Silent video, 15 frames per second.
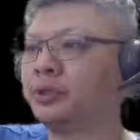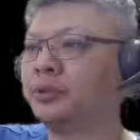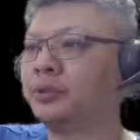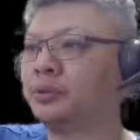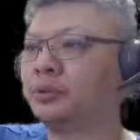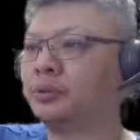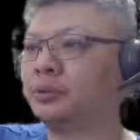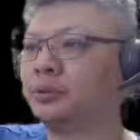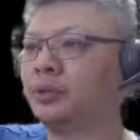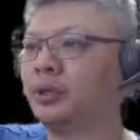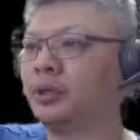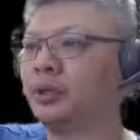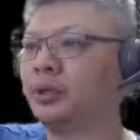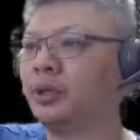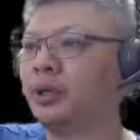to
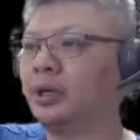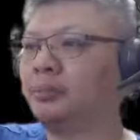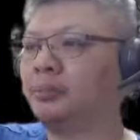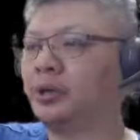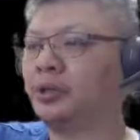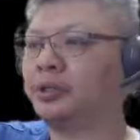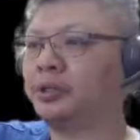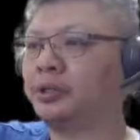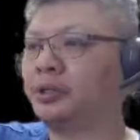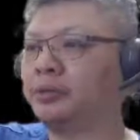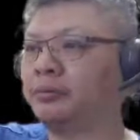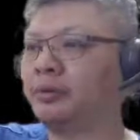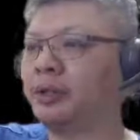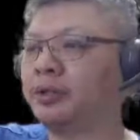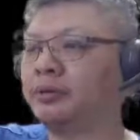add pressure on
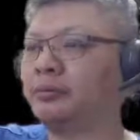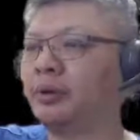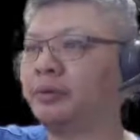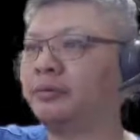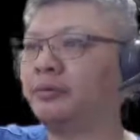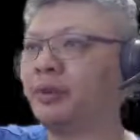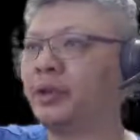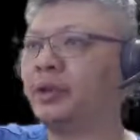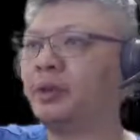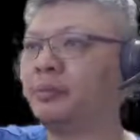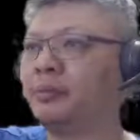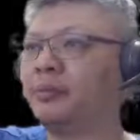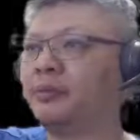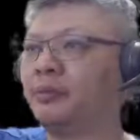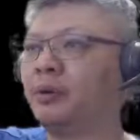Red's right flank
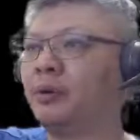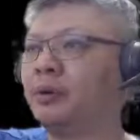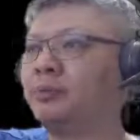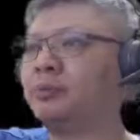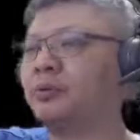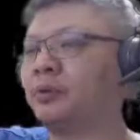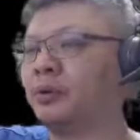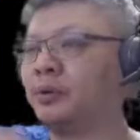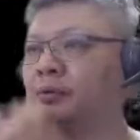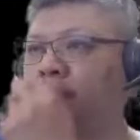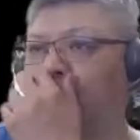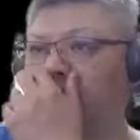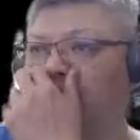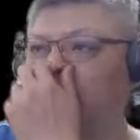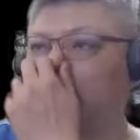before going for
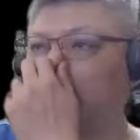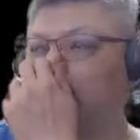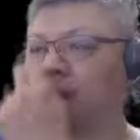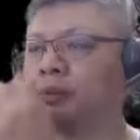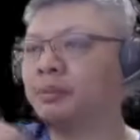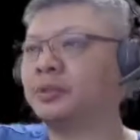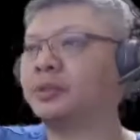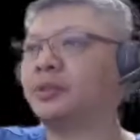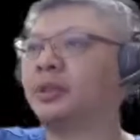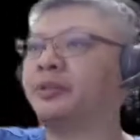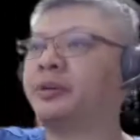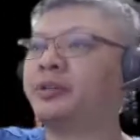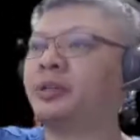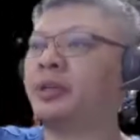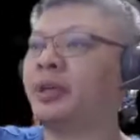the opposite
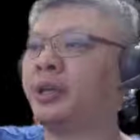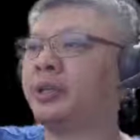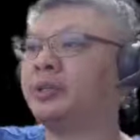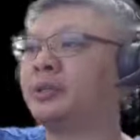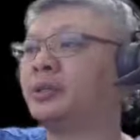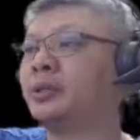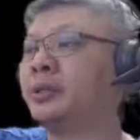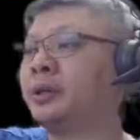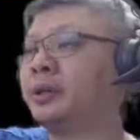direction cannons.